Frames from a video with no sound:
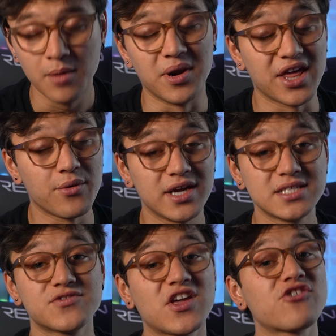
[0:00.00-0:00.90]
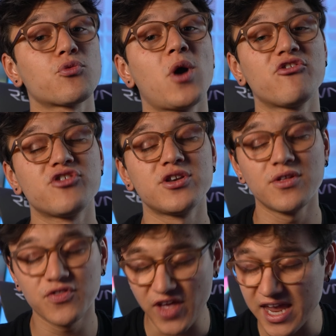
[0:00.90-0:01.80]
But anyways, thanks for
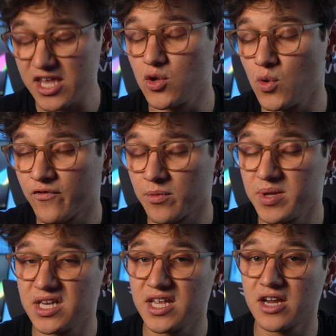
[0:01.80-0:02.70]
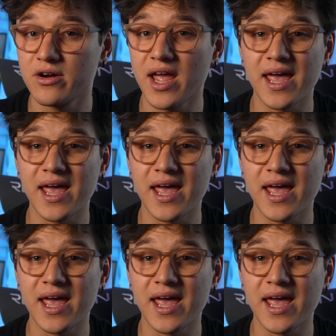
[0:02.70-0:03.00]
watching. Thank you for being here.